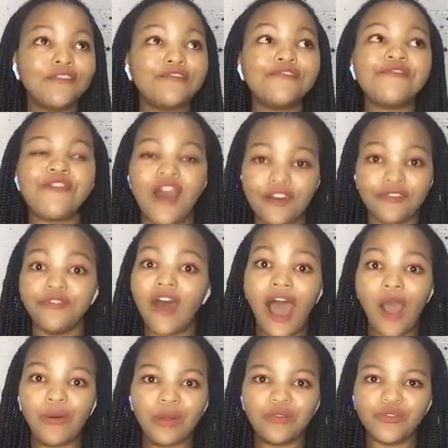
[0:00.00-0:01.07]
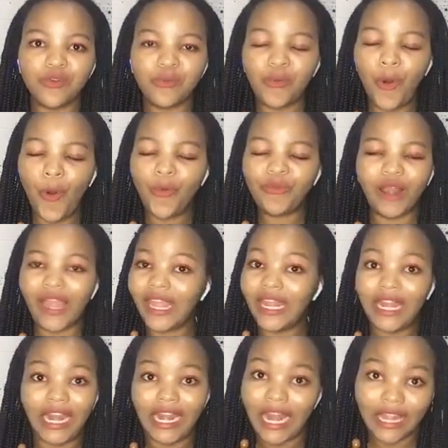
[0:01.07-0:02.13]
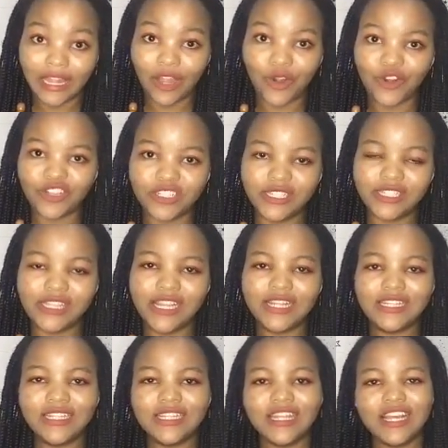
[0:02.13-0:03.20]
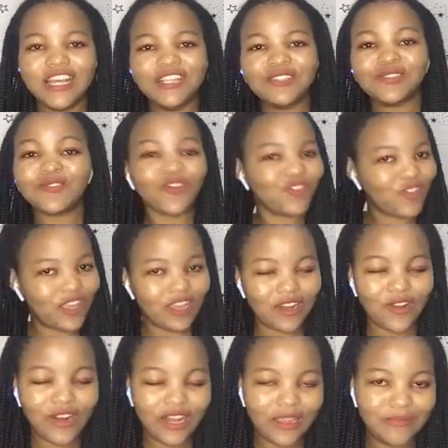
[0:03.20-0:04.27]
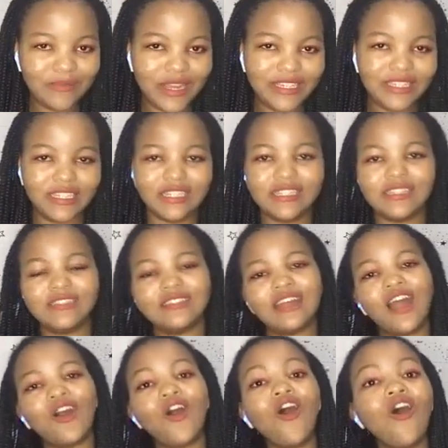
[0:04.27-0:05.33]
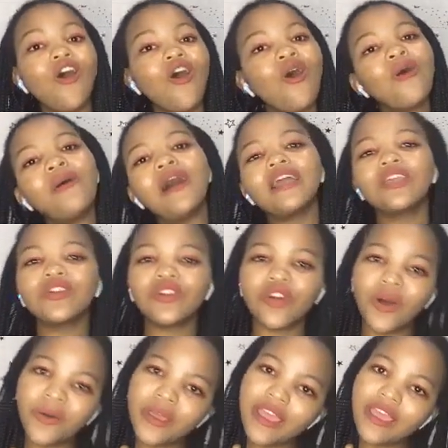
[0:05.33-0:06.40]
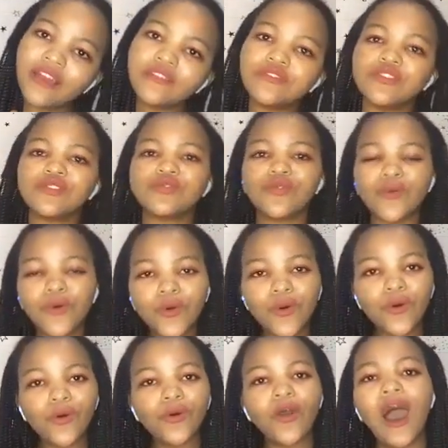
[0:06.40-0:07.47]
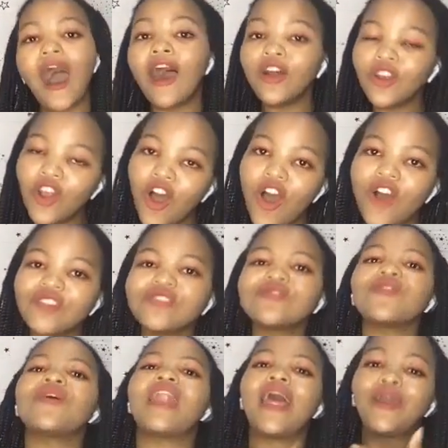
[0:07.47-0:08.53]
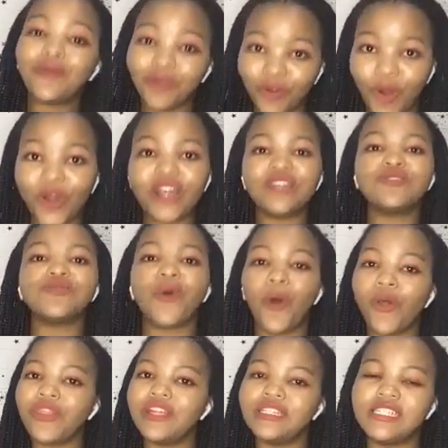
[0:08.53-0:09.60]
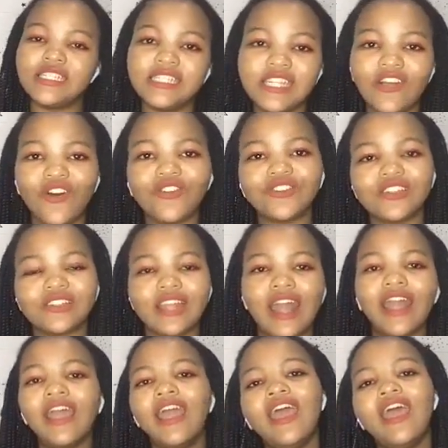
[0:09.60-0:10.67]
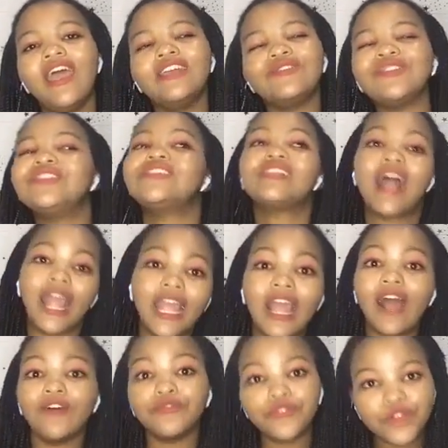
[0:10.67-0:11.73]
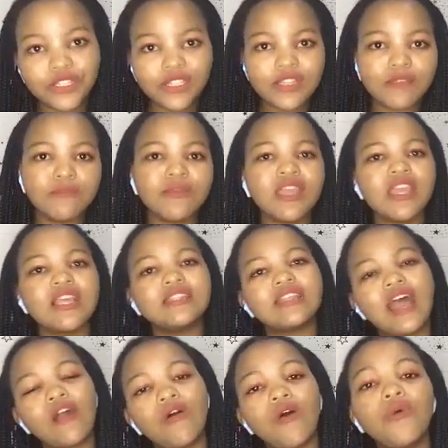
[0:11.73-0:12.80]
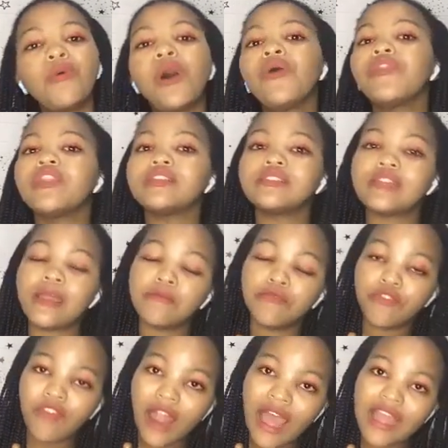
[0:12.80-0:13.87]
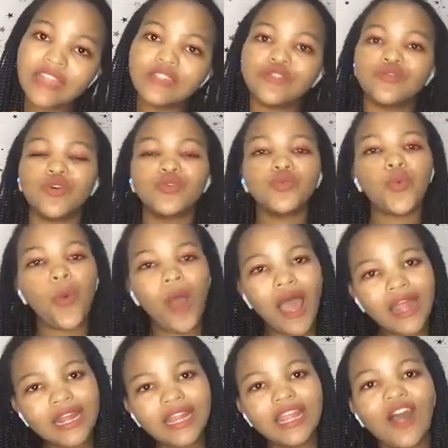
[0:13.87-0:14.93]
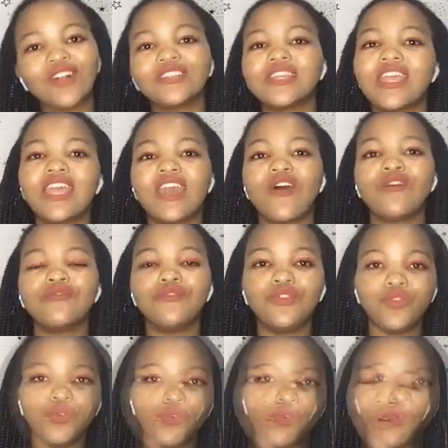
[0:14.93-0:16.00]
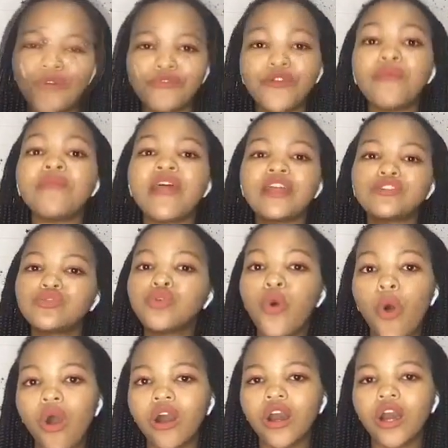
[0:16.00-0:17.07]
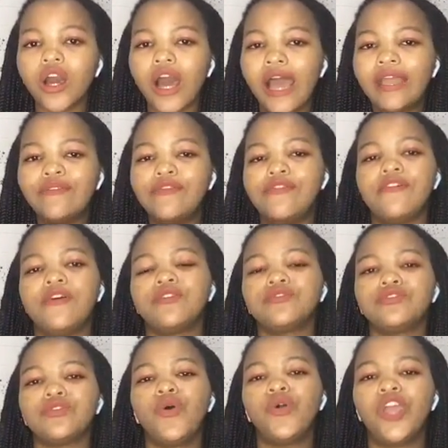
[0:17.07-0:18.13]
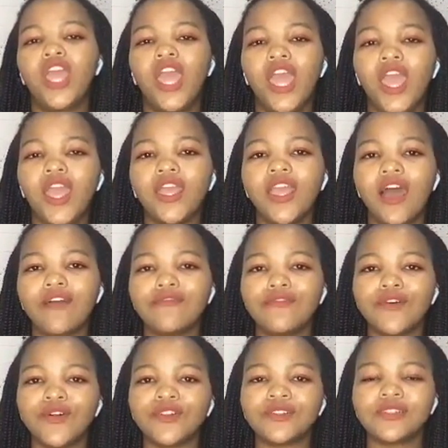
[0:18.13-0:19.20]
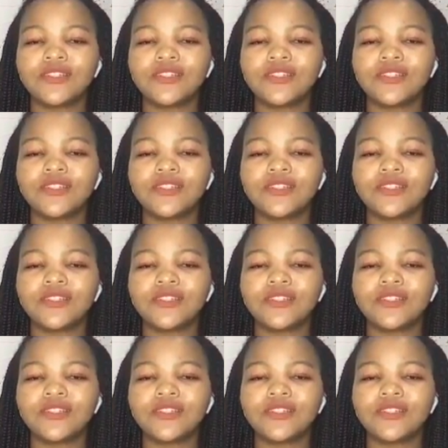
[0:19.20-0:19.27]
far away from home, like in another continent. So you can only imagine. It's like, oh, where are you going for school? How long? So like we got into all the details. She's like just like comforting me. It's like, oh, we're on the same flight, don't worry, I'll take care of you. I don't know, from that talk I felt okay. I felt